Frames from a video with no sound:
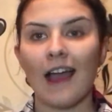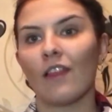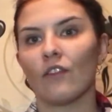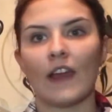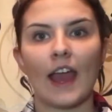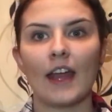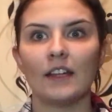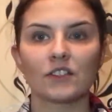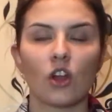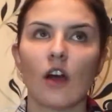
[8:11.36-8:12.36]
I love it, and
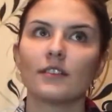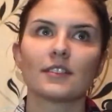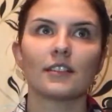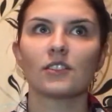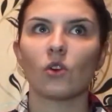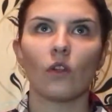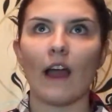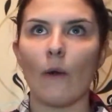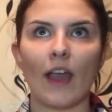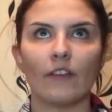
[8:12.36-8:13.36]
it's constantly sold
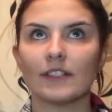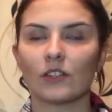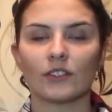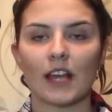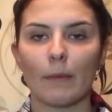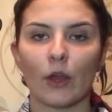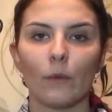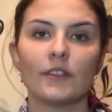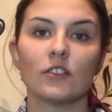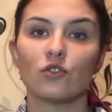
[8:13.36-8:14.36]
out every single time I
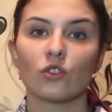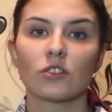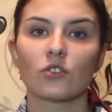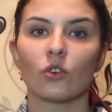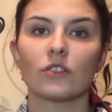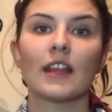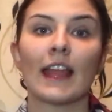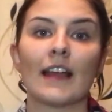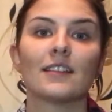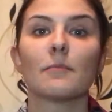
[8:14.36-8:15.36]
go into a drugstore
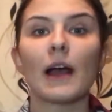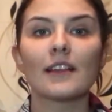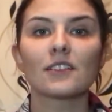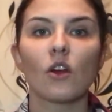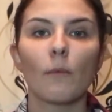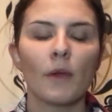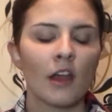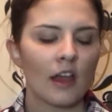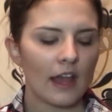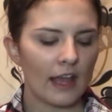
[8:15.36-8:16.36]
again to buy some.
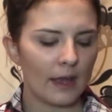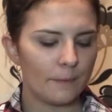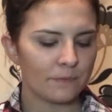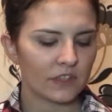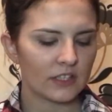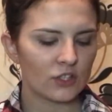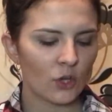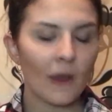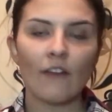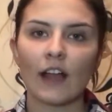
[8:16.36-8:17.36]
They
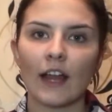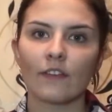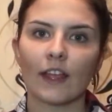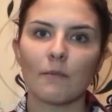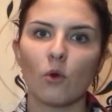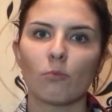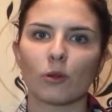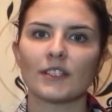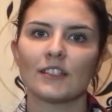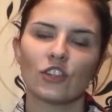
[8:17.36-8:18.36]
do have kind of like a more
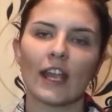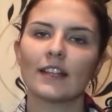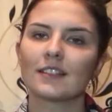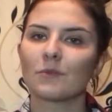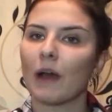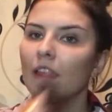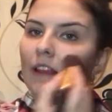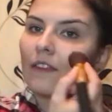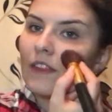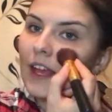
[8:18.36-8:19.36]
bronzy shade as well
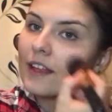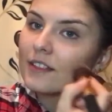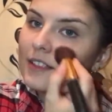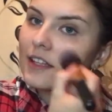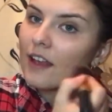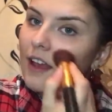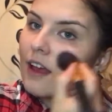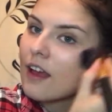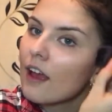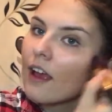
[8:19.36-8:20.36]
in this,
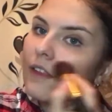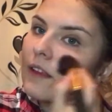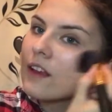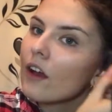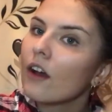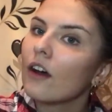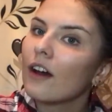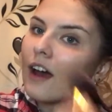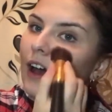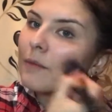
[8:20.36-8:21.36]
and they
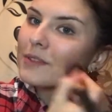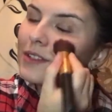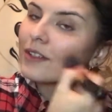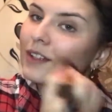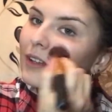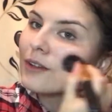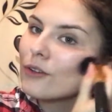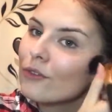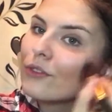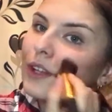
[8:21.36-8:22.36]
are absolutely
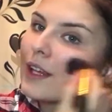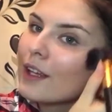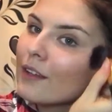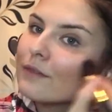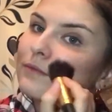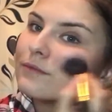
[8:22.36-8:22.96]
lovely.